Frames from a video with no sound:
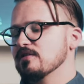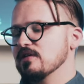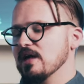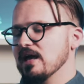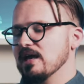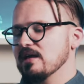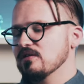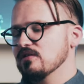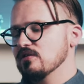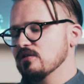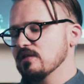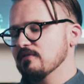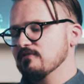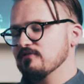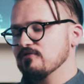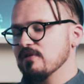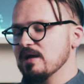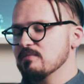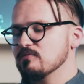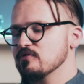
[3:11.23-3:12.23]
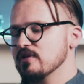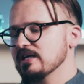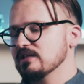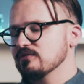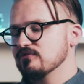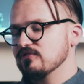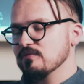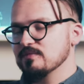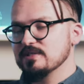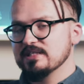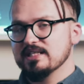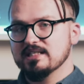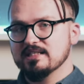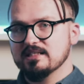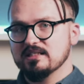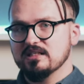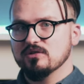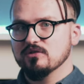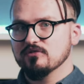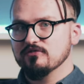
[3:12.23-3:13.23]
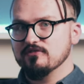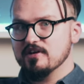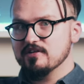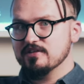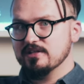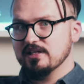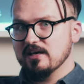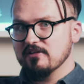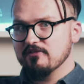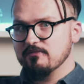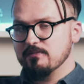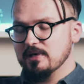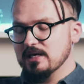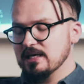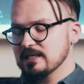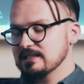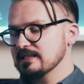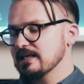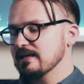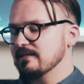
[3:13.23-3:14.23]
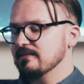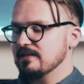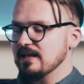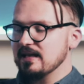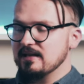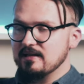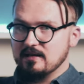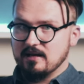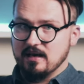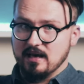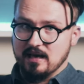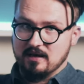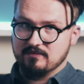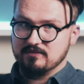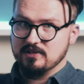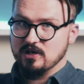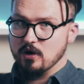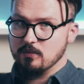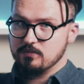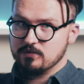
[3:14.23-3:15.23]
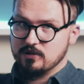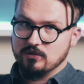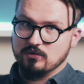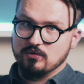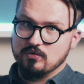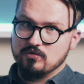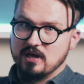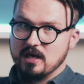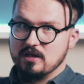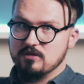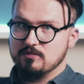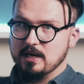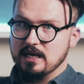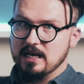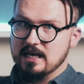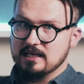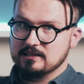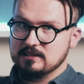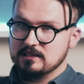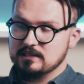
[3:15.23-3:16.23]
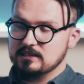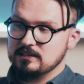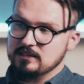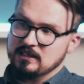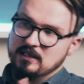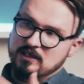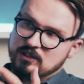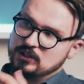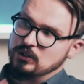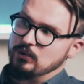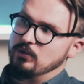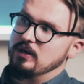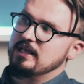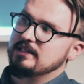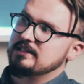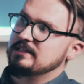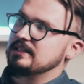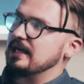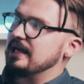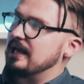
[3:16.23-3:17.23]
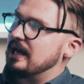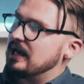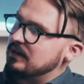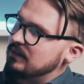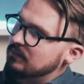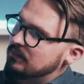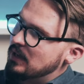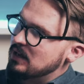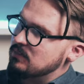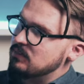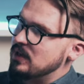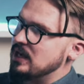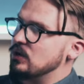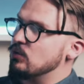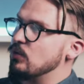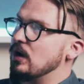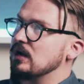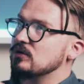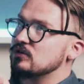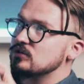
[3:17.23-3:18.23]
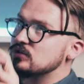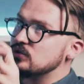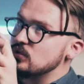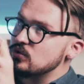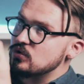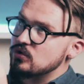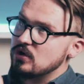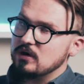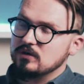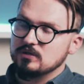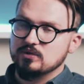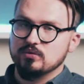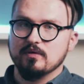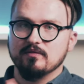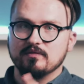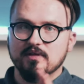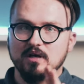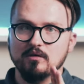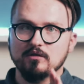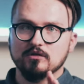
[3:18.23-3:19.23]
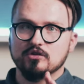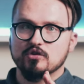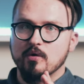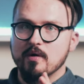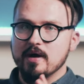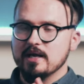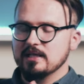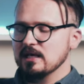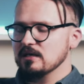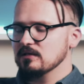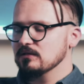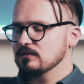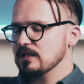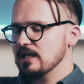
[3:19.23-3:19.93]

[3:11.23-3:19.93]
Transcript: change the frame rate from 60 to 30 FPS and then I have the option to change my lenses. So let's say I, I make one or two shots with the ultra wide angle